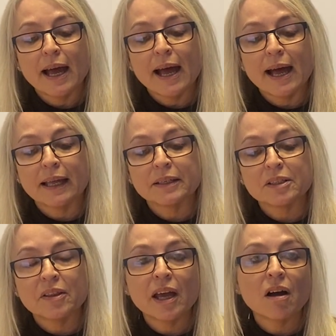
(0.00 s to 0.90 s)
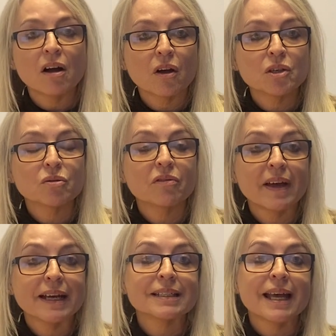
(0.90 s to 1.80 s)
and they are going to
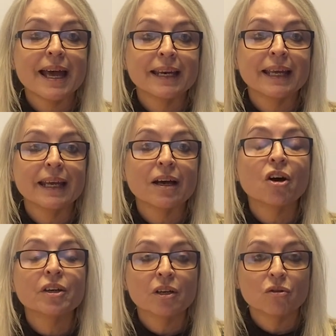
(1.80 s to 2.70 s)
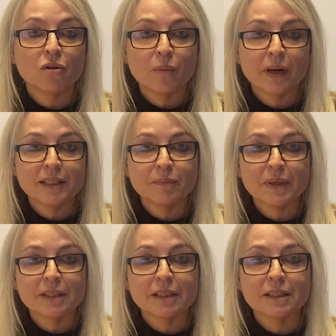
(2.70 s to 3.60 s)
affect any unincorporated
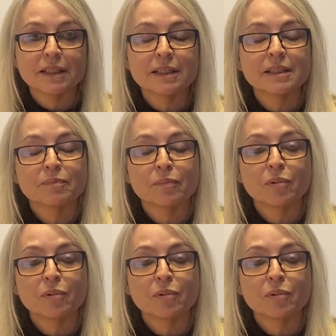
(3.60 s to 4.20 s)
businesses,